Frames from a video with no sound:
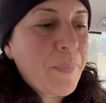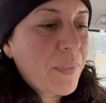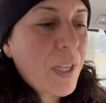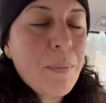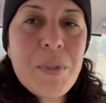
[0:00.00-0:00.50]

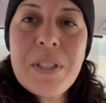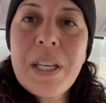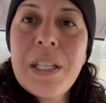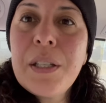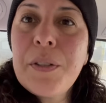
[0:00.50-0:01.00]
I'm just
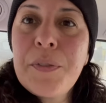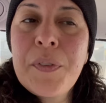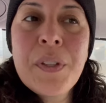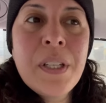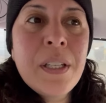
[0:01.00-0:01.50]
kind of
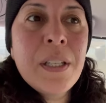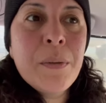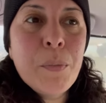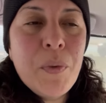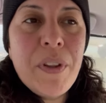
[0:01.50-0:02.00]

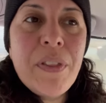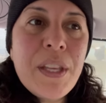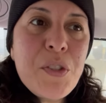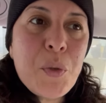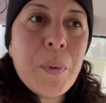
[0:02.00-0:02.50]
moving
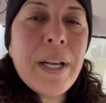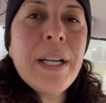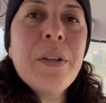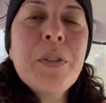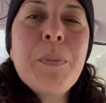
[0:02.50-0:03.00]
things
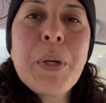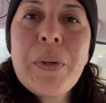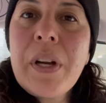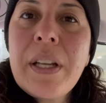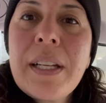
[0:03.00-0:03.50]
around
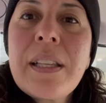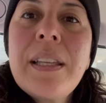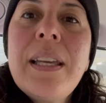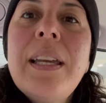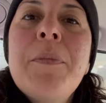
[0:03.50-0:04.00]

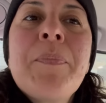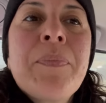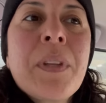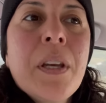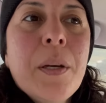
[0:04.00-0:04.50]
periodically,
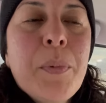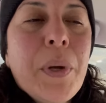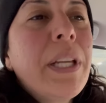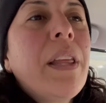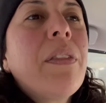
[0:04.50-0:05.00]

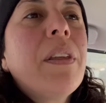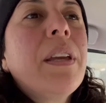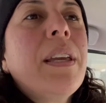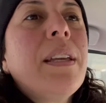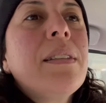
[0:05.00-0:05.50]
upgrading
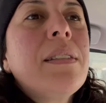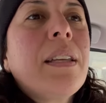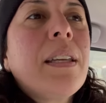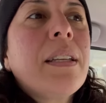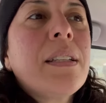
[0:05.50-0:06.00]
things
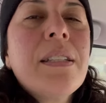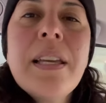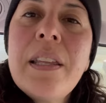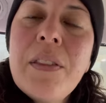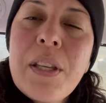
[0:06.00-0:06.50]
and
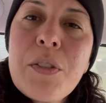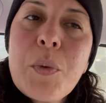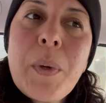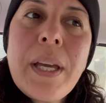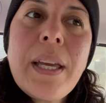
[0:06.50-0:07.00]
taking things
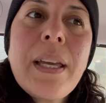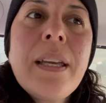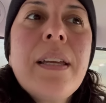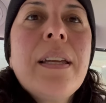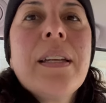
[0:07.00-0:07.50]

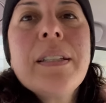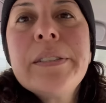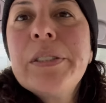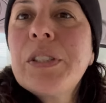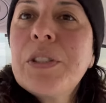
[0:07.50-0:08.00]
away
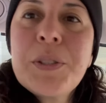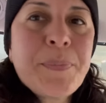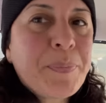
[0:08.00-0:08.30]
and just